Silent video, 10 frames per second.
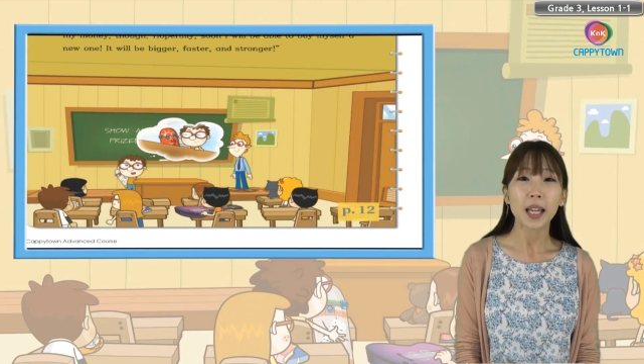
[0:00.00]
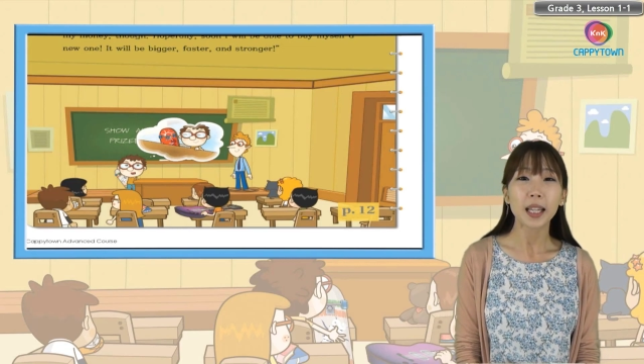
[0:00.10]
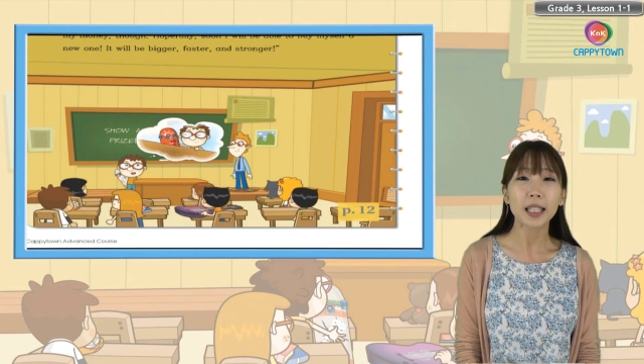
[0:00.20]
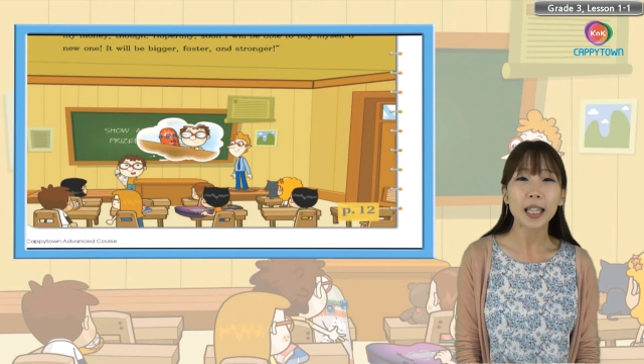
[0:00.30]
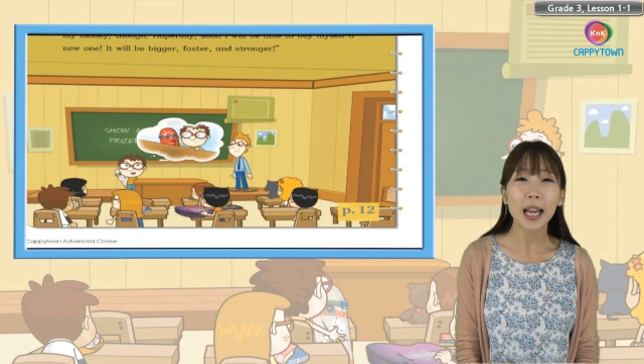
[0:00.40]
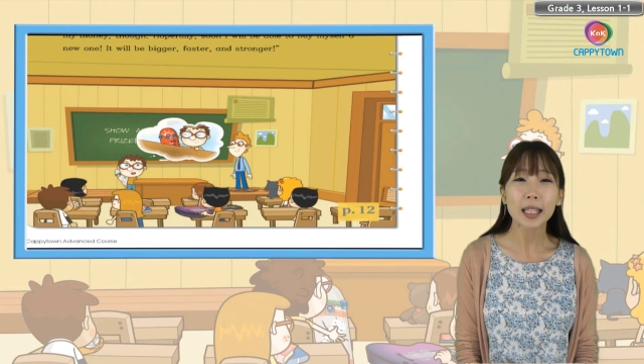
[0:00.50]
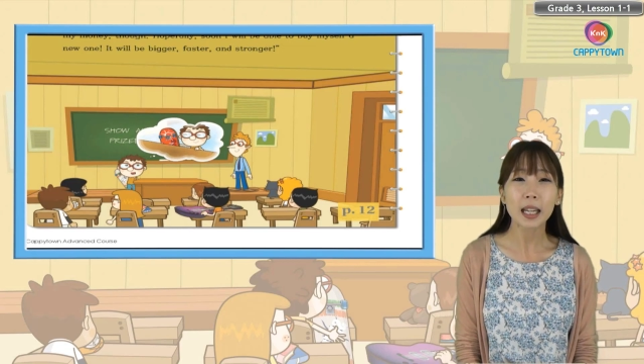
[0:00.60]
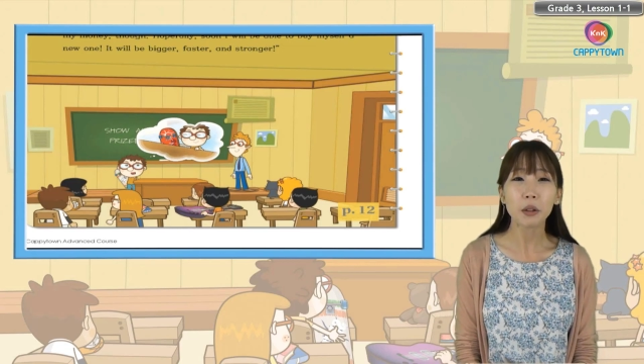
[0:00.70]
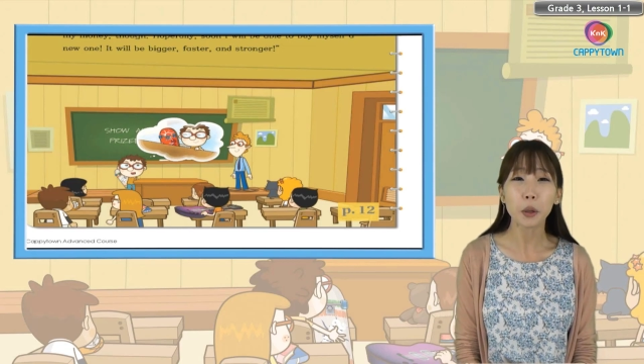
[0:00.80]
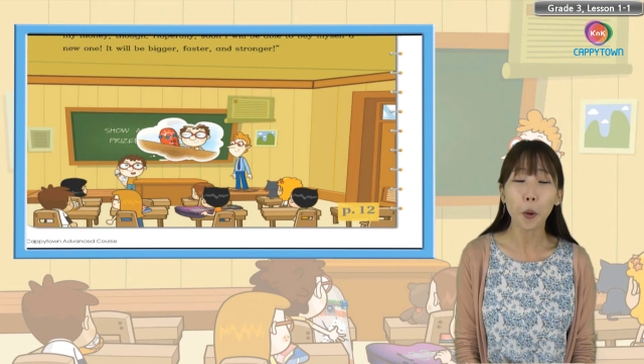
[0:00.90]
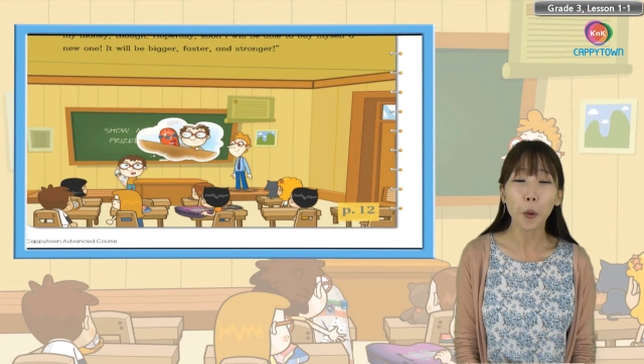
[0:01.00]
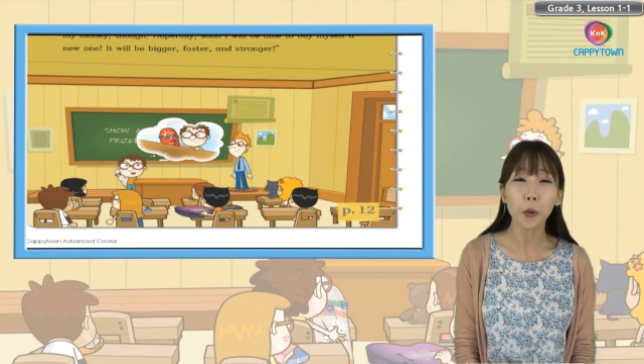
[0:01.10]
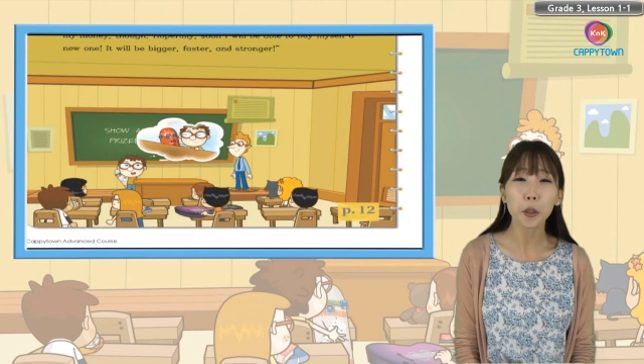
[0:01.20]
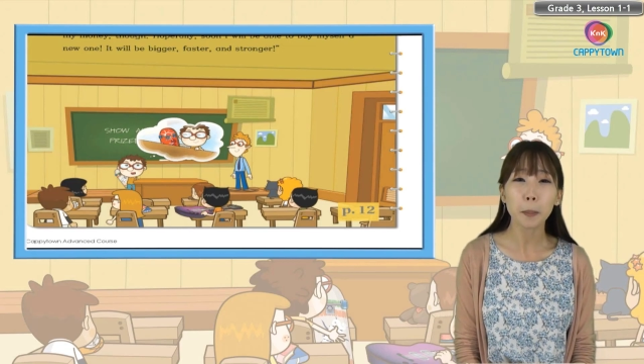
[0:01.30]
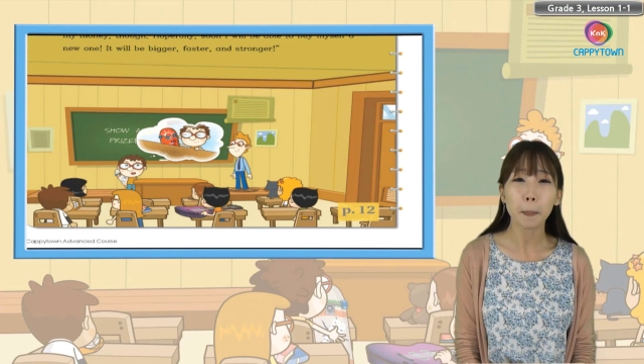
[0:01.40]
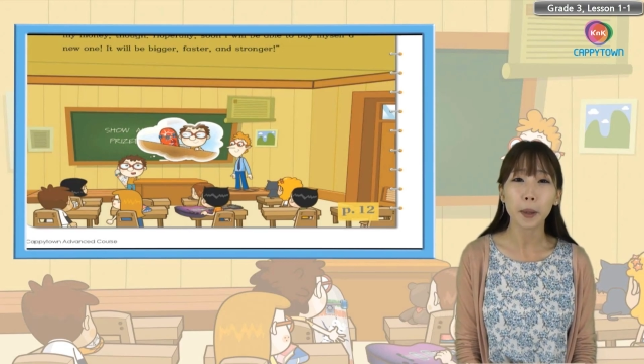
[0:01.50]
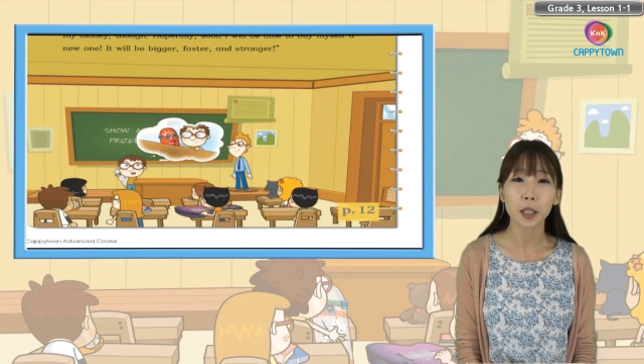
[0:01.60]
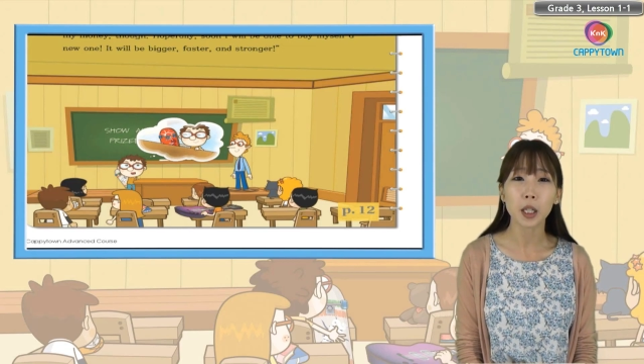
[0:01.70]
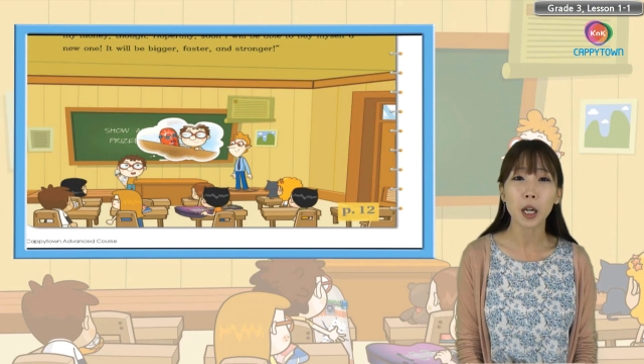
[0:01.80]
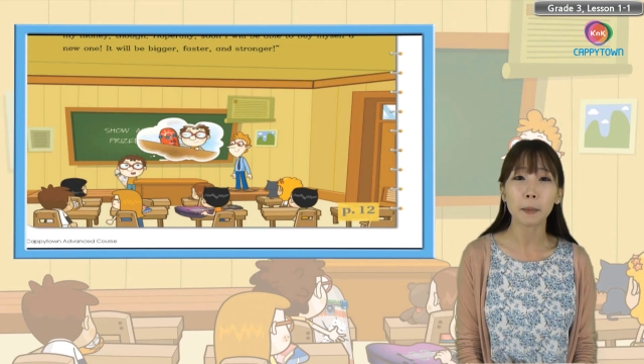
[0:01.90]
He takes out an old,
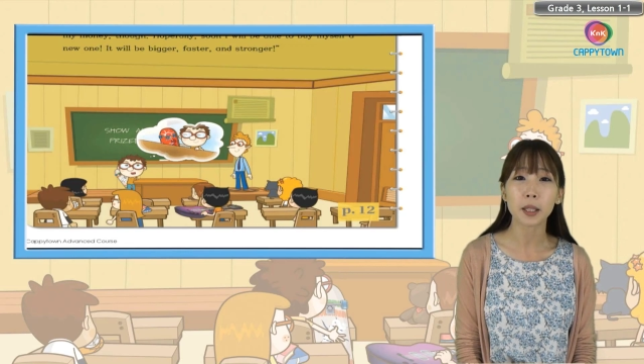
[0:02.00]
busted-up